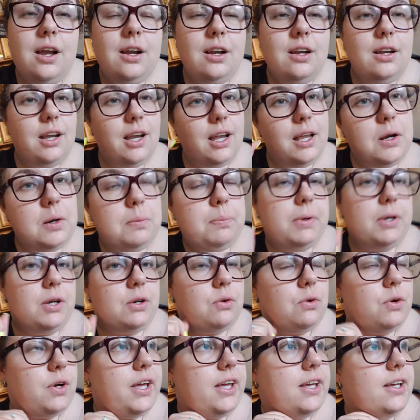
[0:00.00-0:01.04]
A little bit
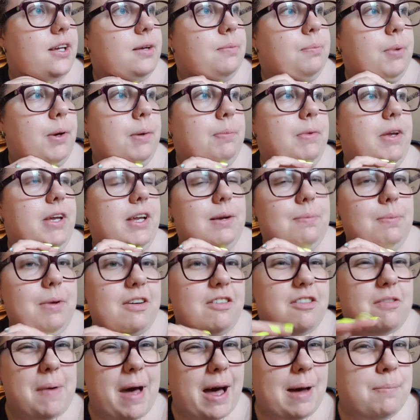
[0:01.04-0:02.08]
annoying, put me in a bit of
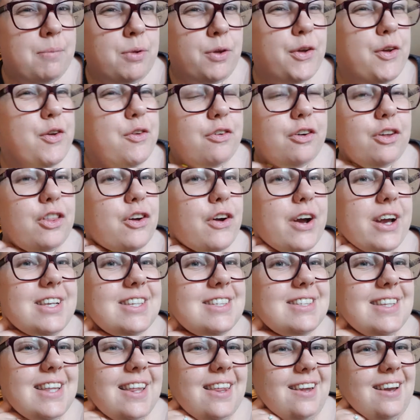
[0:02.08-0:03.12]
a bad mood for the
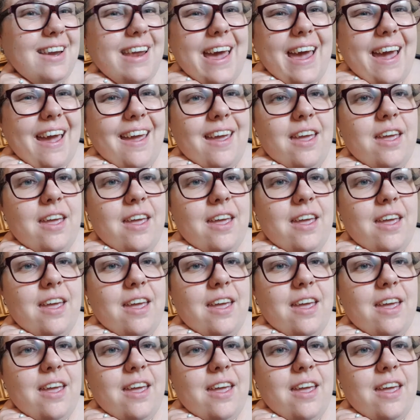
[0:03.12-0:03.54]
rest of the day.